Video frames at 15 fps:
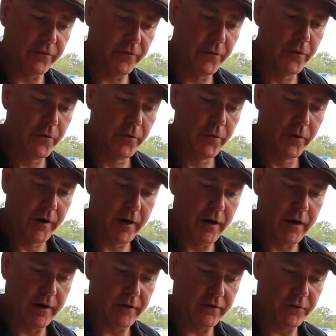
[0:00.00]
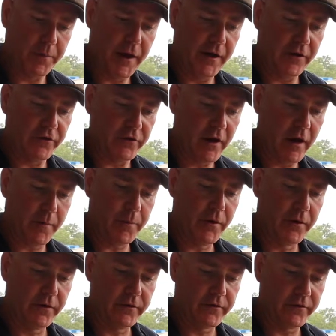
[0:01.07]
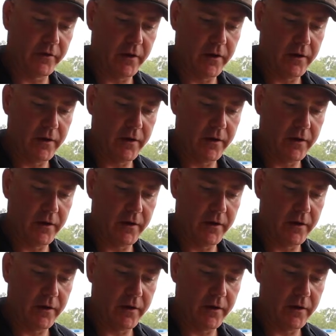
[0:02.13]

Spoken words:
food, Spanish tapas,